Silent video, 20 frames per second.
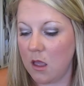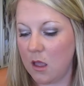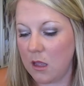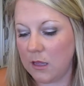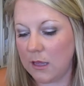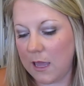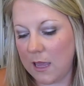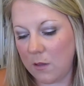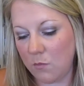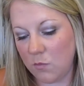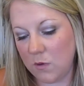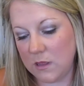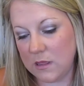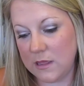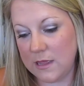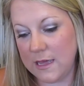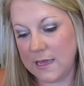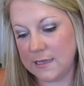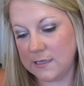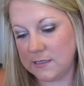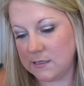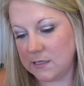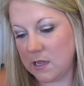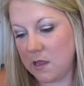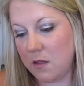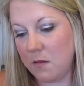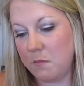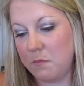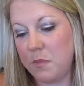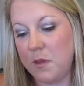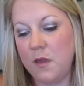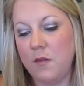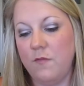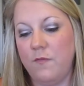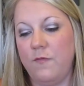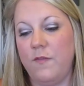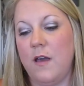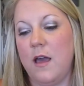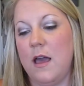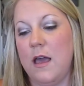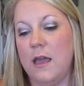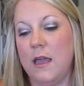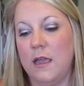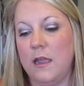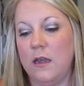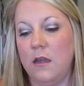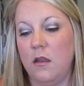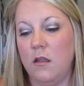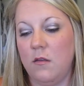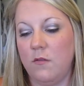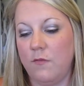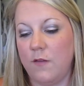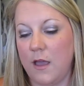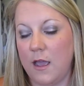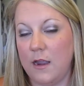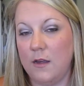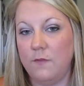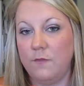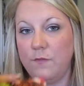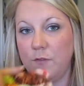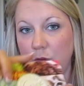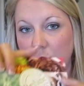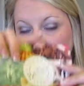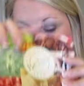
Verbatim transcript: came with this Be Fine Fine Food